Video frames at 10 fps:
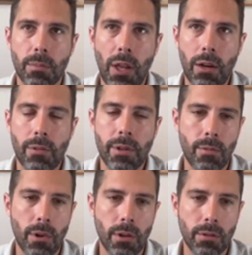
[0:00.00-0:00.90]

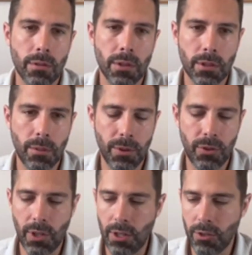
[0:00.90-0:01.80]
salaried role that could
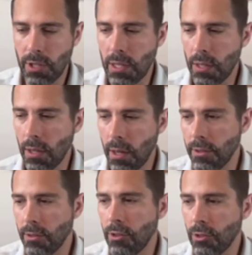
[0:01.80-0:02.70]
potentially
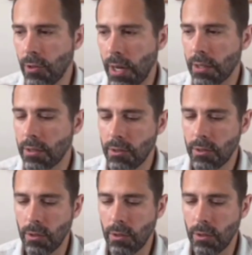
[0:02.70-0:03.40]
either distract